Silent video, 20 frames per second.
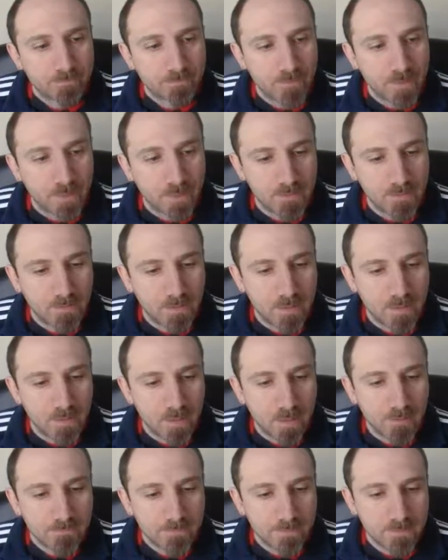And then
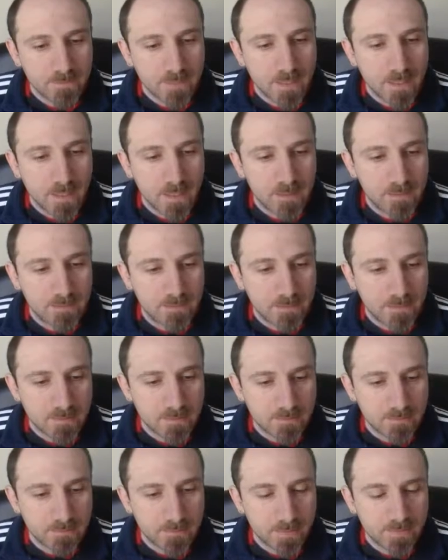after that,
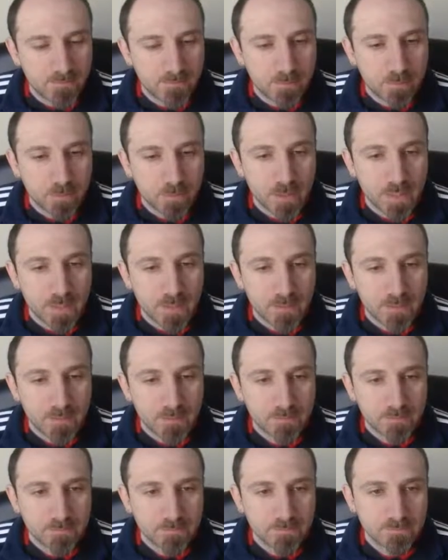there's a bit of a break.
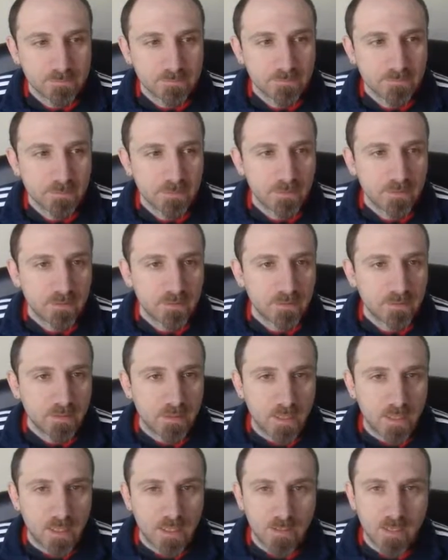
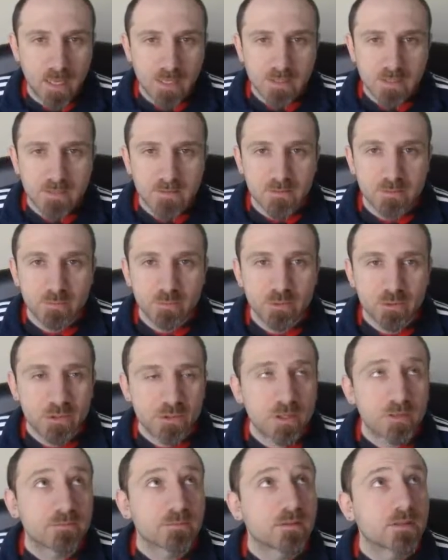Nash is a
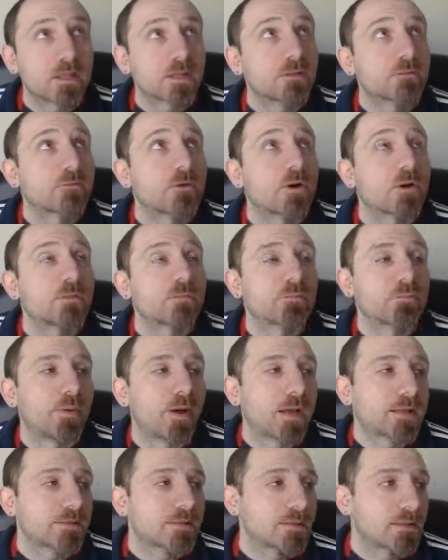pushover. Then you've got
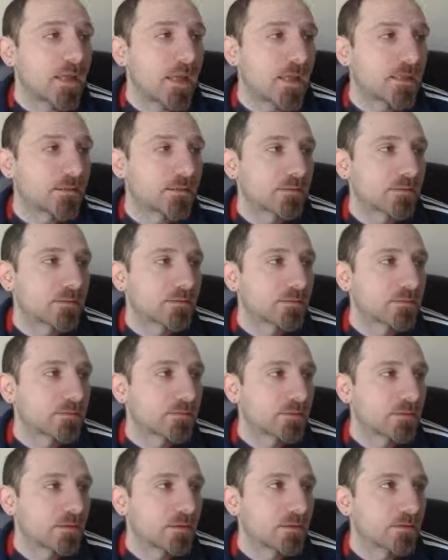Bison at
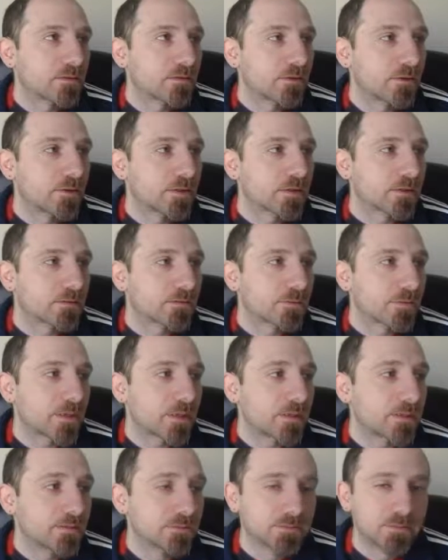
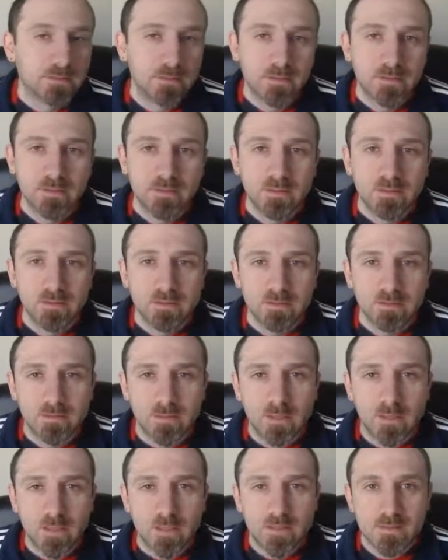33. And
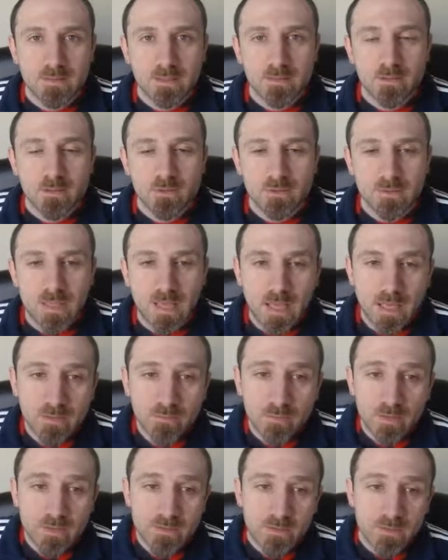like I said, used to end
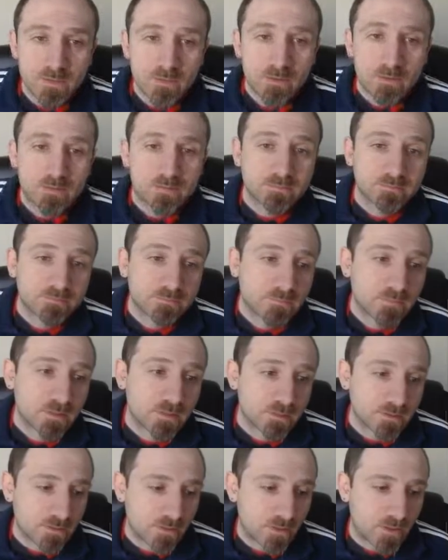runs a lot,
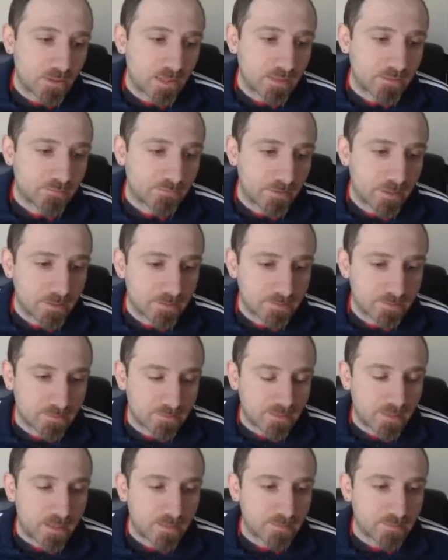so I devised
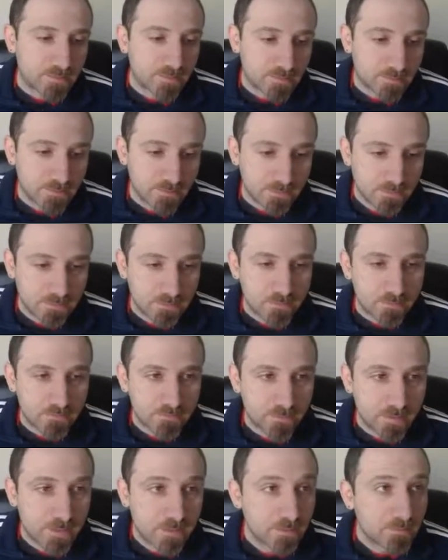tactics to
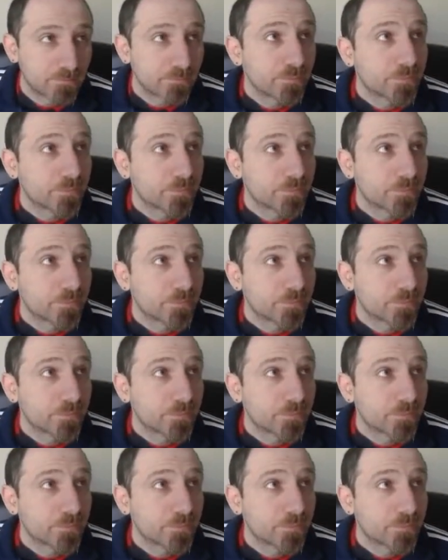defeat him.